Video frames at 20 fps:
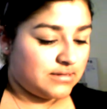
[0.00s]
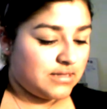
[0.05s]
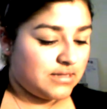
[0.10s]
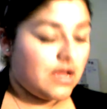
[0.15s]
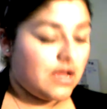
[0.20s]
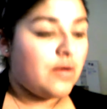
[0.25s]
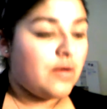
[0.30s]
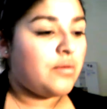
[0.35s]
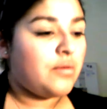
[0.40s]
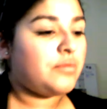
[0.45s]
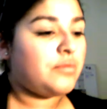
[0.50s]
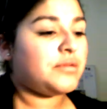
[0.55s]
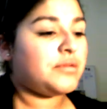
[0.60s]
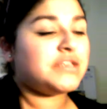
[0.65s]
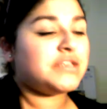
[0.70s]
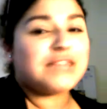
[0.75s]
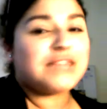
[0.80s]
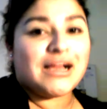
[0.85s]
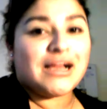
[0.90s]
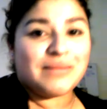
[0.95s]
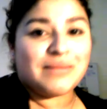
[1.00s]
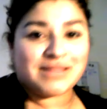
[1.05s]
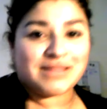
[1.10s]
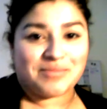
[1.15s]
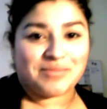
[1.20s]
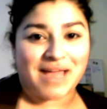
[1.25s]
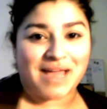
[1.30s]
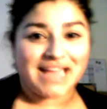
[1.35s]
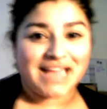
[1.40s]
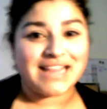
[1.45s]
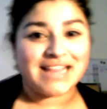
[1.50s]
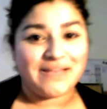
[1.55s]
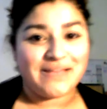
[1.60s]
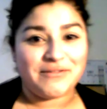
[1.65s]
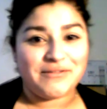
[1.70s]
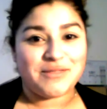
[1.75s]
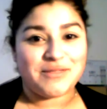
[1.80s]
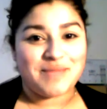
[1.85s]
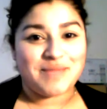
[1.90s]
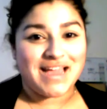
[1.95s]
So I'm going to talk about the pain
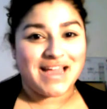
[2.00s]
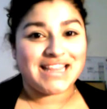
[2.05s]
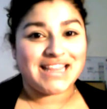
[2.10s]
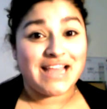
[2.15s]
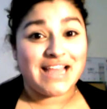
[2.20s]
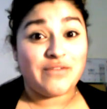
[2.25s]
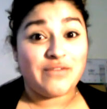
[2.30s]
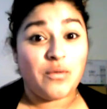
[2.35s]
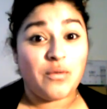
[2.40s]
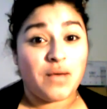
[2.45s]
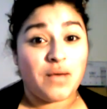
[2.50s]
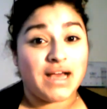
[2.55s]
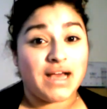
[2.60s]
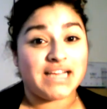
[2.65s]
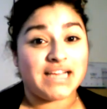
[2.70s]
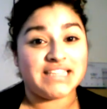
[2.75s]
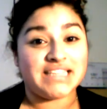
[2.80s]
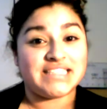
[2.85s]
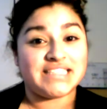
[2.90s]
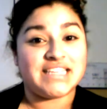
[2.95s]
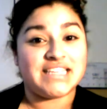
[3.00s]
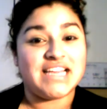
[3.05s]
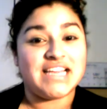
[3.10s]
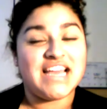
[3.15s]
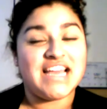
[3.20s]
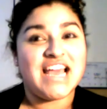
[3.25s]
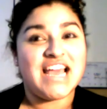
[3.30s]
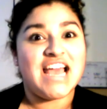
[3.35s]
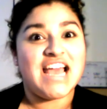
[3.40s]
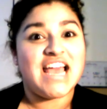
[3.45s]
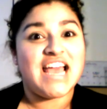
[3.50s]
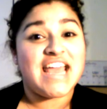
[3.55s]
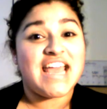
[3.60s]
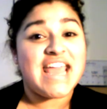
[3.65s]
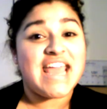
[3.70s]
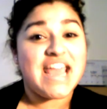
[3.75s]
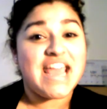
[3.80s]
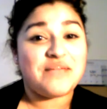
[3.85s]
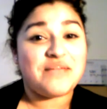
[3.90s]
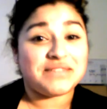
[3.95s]
level. The pain level was,
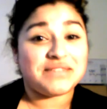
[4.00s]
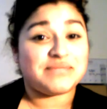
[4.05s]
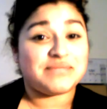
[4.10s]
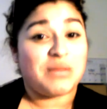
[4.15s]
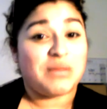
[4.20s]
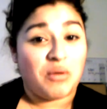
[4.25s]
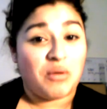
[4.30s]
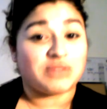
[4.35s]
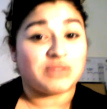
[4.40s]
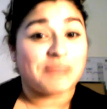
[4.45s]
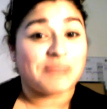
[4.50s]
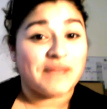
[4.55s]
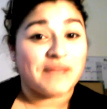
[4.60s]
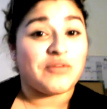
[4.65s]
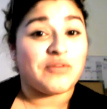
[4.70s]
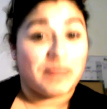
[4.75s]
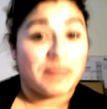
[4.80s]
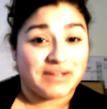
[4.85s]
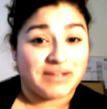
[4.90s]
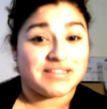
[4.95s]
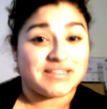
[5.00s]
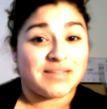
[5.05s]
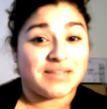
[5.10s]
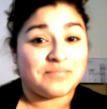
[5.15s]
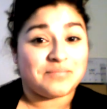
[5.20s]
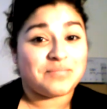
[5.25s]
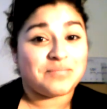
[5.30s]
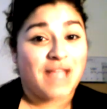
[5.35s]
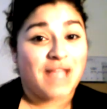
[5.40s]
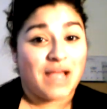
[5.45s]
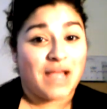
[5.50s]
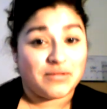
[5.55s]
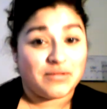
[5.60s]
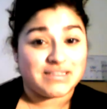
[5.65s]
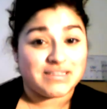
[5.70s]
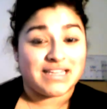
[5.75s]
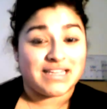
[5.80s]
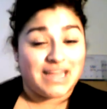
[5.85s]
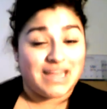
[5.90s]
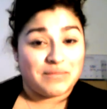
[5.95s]
it was my most painful piercing. I will
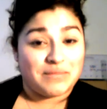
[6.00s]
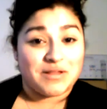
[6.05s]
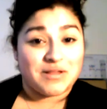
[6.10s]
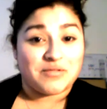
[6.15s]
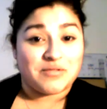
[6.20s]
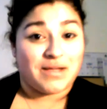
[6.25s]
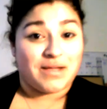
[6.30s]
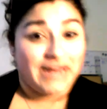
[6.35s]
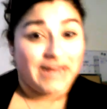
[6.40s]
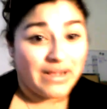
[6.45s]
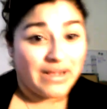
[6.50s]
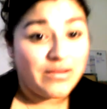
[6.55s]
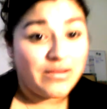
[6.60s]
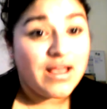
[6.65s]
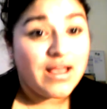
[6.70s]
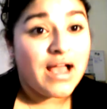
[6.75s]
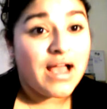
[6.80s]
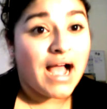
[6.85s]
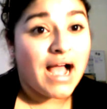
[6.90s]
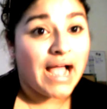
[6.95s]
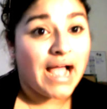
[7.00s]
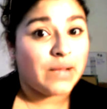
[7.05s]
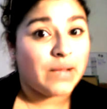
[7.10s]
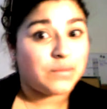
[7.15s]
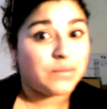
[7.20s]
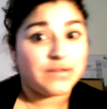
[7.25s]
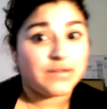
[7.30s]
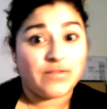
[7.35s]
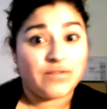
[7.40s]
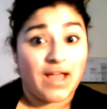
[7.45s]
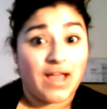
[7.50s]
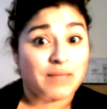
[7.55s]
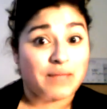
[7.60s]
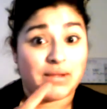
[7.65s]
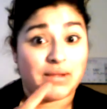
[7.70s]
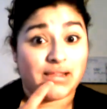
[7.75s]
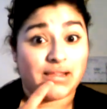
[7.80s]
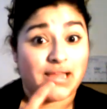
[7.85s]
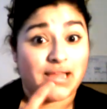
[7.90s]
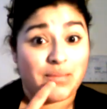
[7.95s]
say that much right now. I only had
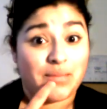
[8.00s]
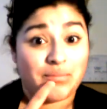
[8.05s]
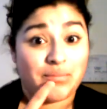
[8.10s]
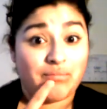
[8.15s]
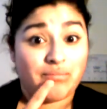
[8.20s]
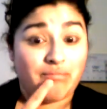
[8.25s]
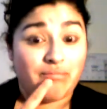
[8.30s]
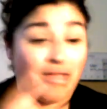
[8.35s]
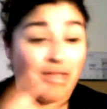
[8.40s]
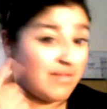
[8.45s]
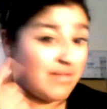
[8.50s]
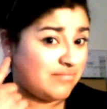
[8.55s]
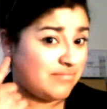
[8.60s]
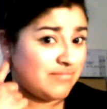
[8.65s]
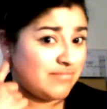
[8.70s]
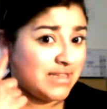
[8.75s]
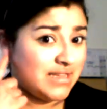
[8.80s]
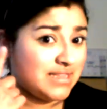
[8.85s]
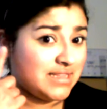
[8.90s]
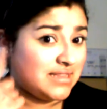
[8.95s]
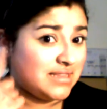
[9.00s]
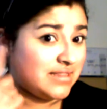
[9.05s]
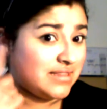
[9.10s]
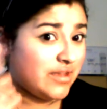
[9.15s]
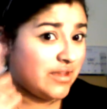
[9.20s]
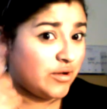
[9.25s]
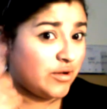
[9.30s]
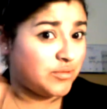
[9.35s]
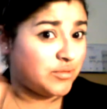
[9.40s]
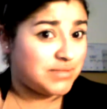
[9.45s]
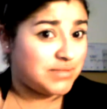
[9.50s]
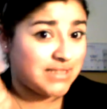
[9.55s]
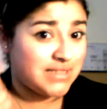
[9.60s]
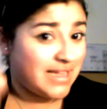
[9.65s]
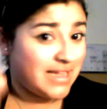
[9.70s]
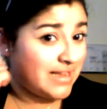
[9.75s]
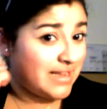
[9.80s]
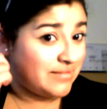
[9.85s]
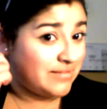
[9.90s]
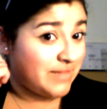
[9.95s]
my lip and my lobes
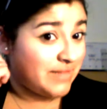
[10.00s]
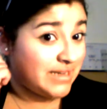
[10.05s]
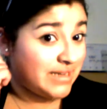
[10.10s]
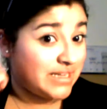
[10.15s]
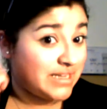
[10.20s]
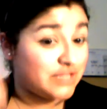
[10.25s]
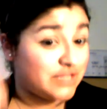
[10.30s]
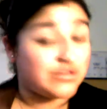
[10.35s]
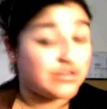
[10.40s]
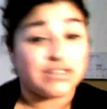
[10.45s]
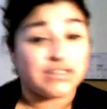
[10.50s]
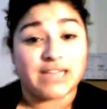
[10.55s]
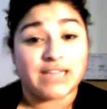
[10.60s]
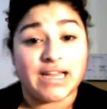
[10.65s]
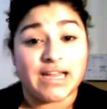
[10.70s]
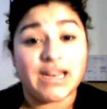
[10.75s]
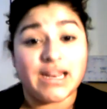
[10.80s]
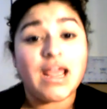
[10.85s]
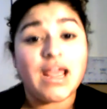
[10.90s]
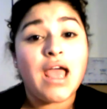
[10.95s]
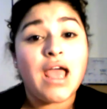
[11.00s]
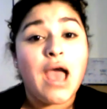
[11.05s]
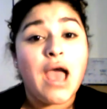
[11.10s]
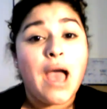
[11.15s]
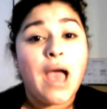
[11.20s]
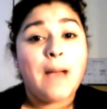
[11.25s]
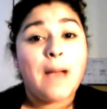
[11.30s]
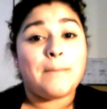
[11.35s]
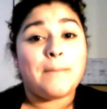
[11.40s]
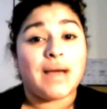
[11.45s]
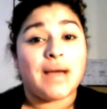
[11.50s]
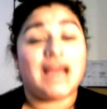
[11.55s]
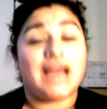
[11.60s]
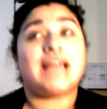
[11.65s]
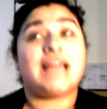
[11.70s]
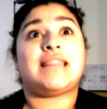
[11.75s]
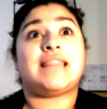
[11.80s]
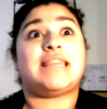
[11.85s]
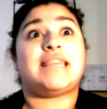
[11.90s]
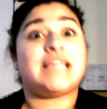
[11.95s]
and my industrial done,
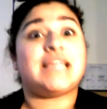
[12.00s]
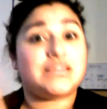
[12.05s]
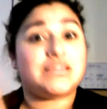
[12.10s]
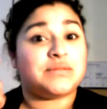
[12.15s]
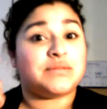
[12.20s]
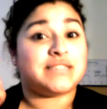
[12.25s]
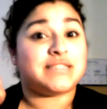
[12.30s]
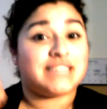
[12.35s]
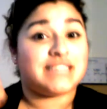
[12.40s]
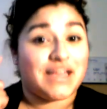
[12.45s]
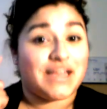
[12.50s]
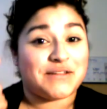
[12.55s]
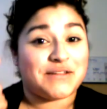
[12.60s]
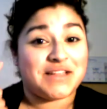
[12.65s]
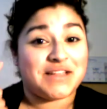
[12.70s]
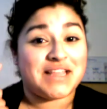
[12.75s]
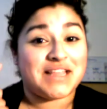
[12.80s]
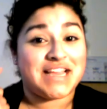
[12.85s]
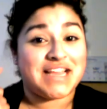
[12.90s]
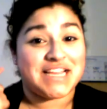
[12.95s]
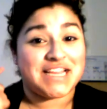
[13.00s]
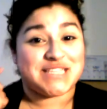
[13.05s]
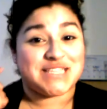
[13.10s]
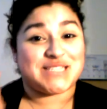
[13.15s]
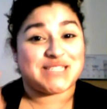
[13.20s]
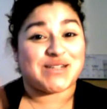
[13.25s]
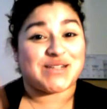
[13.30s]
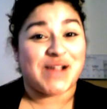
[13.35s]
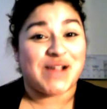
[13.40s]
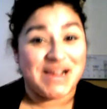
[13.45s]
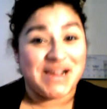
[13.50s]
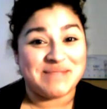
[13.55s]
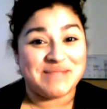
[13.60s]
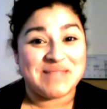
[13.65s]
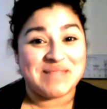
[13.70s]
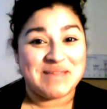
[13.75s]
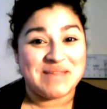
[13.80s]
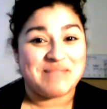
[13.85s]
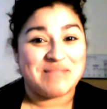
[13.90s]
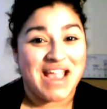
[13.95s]
but this was definitely
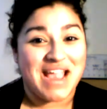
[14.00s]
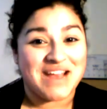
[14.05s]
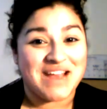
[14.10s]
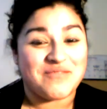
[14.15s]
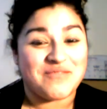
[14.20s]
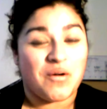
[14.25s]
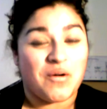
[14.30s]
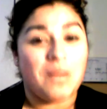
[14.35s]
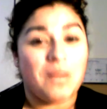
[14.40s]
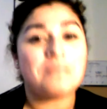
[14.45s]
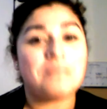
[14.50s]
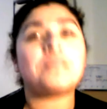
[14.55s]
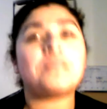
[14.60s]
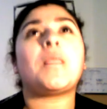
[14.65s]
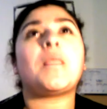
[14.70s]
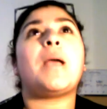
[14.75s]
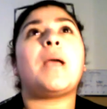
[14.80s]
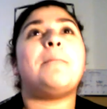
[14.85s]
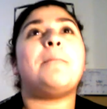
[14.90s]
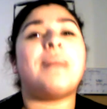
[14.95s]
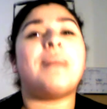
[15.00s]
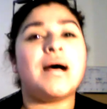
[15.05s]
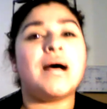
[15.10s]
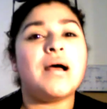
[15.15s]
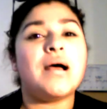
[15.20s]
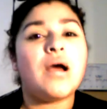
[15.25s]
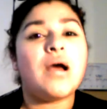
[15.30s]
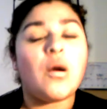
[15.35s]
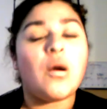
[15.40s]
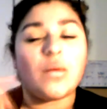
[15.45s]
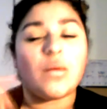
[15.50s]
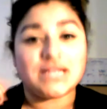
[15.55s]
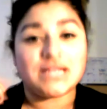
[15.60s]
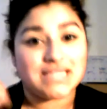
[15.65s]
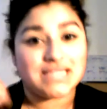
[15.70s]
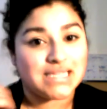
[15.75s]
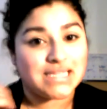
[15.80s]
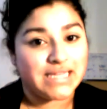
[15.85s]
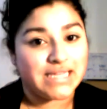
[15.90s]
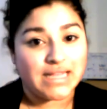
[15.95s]
extremely painful. But once
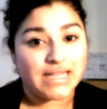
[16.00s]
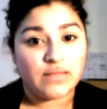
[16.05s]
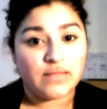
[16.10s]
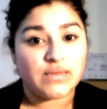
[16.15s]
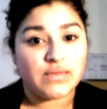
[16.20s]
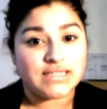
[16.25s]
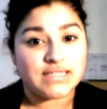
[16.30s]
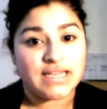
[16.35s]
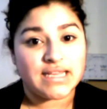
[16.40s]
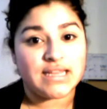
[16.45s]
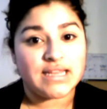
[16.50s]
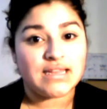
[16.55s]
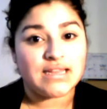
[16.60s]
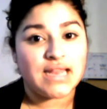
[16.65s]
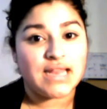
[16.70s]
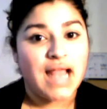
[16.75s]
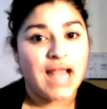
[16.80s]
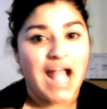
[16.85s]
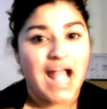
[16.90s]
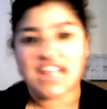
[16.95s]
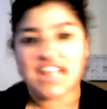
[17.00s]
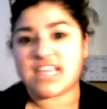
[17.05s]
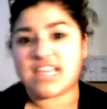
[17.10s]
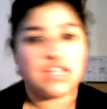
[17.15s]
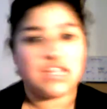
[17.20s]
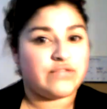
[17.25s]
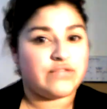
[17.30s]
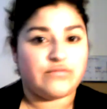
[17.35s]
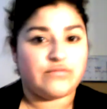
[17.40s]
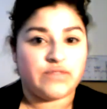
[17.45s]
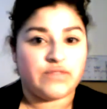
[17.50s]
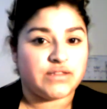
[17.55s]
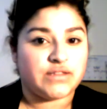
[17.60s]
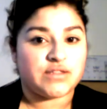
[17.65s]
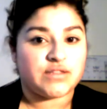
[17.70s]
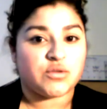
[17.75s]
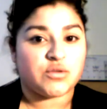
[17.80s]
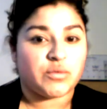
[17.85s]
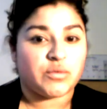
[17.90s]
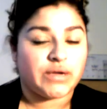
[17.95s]
the needle was in, I didn't even feel
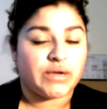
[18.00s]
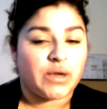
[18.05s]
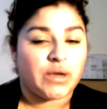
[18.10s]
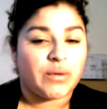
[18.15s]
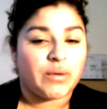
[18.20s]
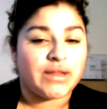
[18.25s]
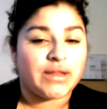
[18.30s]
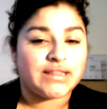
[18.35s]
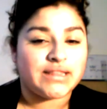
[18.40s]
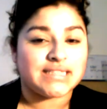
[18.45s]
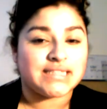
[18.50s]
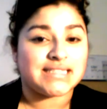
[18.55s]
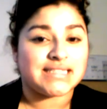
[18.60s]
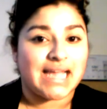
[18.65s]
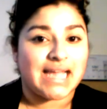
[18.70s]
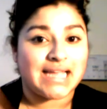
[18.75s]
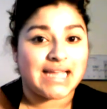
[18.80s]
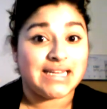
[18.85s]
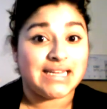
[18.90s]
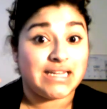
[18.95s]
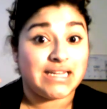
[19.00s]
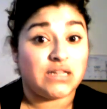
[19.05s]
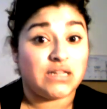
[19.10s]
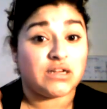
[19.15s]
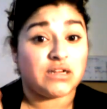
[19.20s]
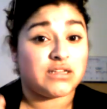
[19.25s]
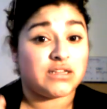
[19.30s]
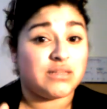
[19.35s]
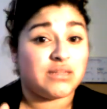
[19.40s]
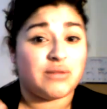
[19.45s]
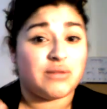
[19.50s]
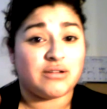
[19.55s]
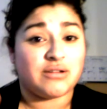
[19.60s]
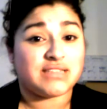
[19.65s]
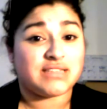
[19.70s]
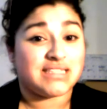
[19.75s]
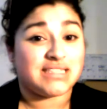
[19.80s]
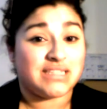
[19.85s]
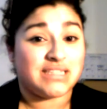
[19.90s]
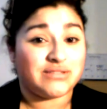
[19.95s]
the jewelry go in. The second needle hurt the most
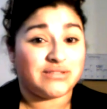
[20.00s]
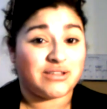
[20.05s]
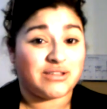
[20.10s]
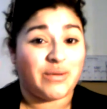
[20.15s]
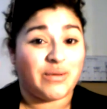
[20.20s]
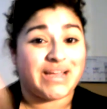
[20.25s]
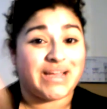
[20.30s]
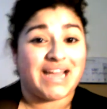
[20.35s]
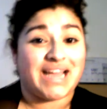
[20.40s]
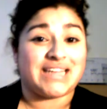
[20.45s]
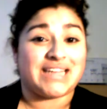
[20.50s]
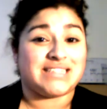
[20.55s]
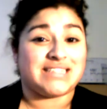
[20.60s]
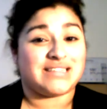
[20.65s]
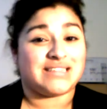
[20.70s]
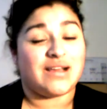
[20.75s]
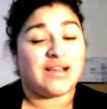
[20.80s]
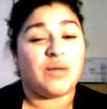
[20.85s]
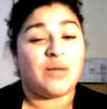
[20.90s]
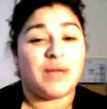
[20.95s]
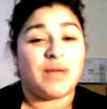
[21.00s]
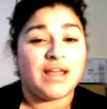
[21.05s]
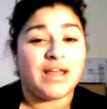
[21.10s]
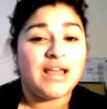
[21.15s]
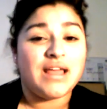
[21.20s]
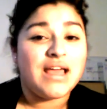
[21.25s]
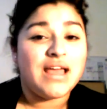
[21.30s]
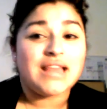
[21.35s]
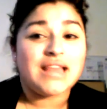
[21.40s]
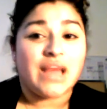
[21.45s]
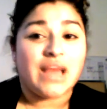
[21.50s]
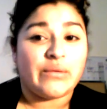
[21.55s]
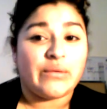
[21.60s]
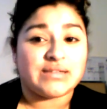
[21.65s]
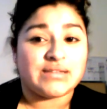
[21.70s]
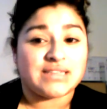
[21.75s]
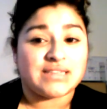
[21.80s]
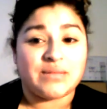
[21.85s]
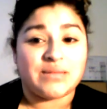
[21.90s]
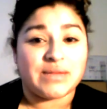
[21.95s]
because he was going kind of slow, but that
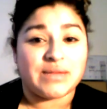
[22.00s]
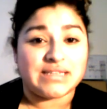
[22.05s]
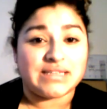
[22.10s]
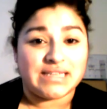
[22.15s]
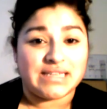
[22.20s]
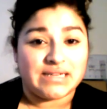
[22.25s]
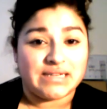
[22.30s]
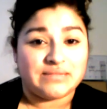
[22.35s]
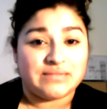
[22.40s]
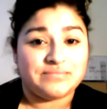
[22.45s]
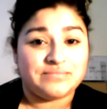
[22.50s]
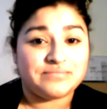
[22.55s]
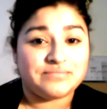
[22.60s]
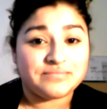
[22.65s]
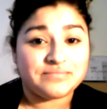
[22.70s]
wasn't a big deal.